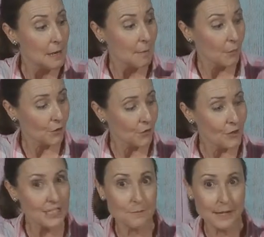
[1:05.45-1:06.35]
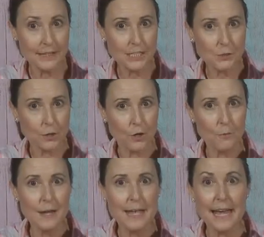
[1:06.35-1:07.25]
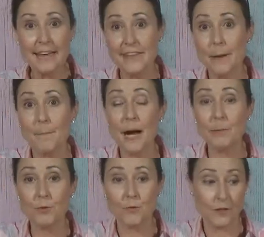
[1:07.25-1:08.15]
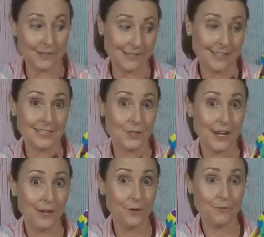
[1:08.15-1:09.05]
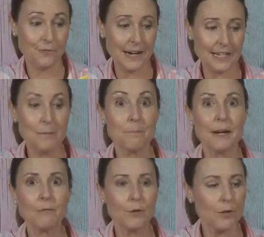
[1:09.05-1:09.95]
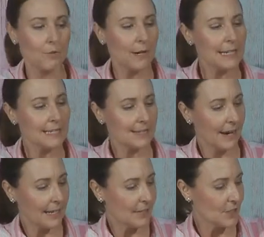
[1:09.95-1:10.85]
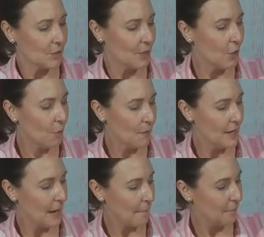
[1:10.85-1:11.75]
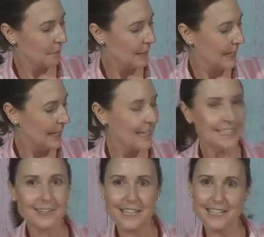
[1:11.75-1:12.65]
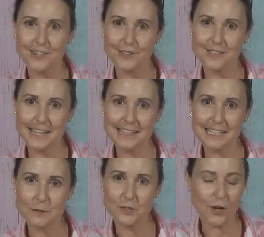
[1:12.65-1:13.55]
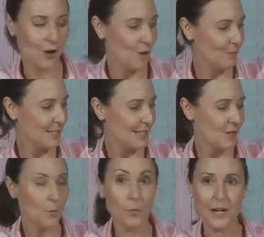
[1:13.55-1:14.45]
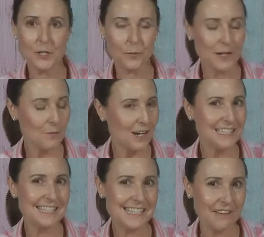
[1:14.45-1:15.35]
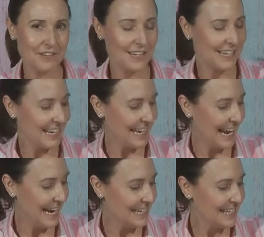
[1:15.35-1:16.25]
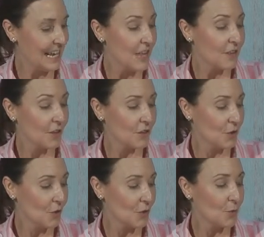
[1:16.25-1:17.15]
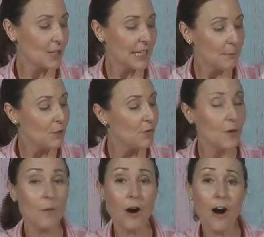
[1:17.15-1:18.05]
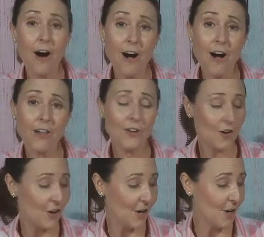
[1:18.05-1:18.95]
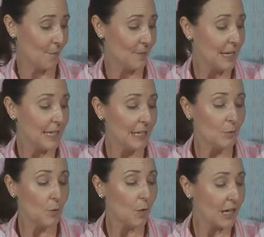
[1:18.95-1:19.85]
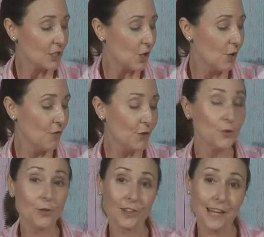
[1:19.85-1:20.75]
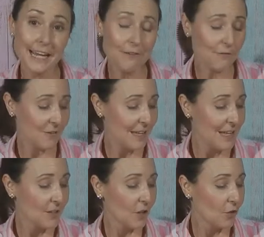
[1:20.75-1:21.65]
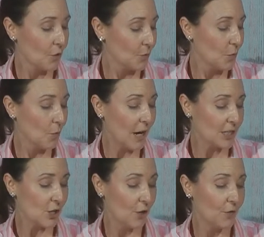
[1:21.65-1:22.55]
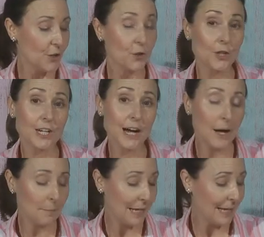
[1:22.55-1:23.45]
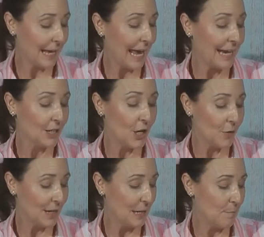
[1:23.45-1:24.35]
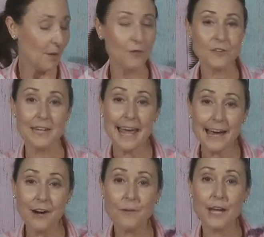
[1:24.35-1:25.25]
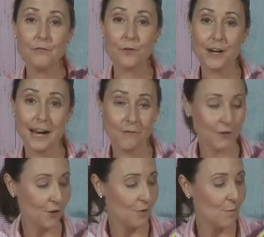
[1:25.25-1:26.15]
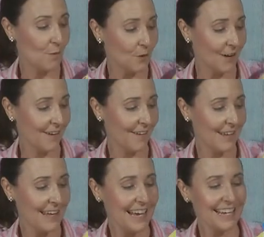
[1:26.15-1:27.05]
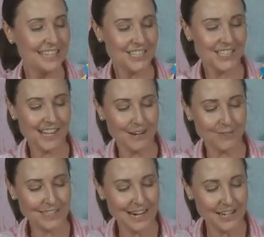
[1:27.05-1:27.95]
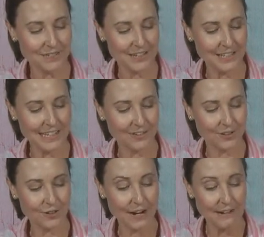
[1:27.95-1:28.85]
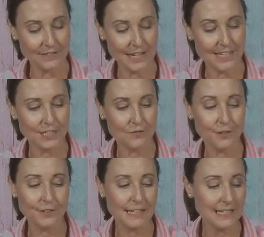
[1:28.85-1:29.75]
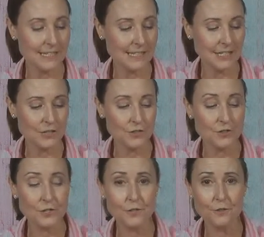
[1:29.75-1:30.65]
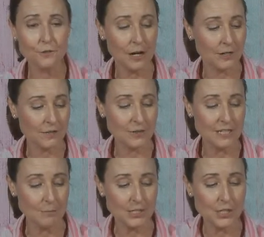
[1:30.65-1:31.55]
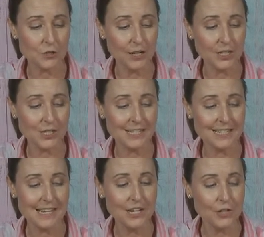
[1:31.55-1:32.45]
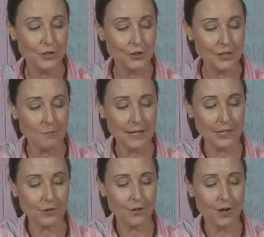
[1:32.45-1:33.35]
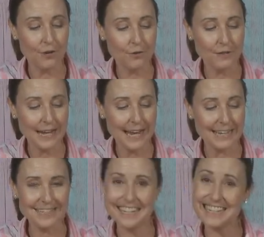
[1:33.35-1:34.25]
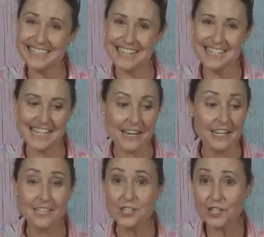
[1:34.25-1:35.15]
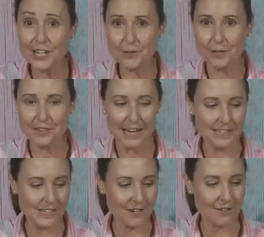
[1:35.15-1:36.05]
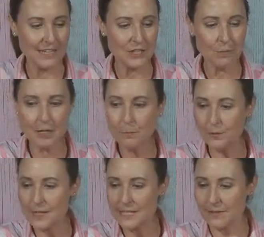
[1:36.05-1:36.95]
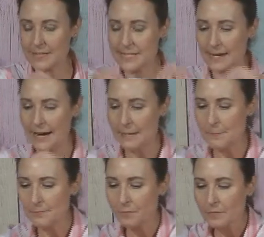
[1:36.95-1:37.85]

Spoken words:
But we're going to make this robe and that Bible verse, and yesterday I couldn't find it, but I wrote it right inside here. So when you open it up, it goes like this, Psalms 121, 7 and 8. The Lord will keep you from all harm. He will watch over your life. The Lord will watch over your coming and going, both now and forevermore. And I just thought it was kind of a neat little craft. And it's very easy to do. I'll give you some instructions. You can make your own. And as I said, share it with us. All right, so I'm going to put this on the side.